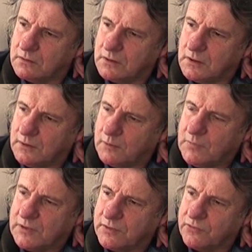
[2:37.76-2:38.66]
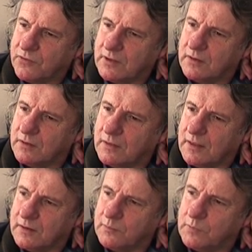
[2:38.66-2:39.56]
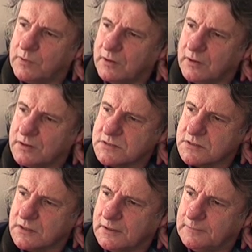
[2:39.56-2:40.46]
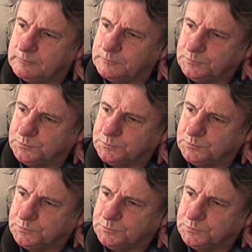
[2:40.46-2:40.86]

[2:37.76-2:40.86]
and the methods that implies, and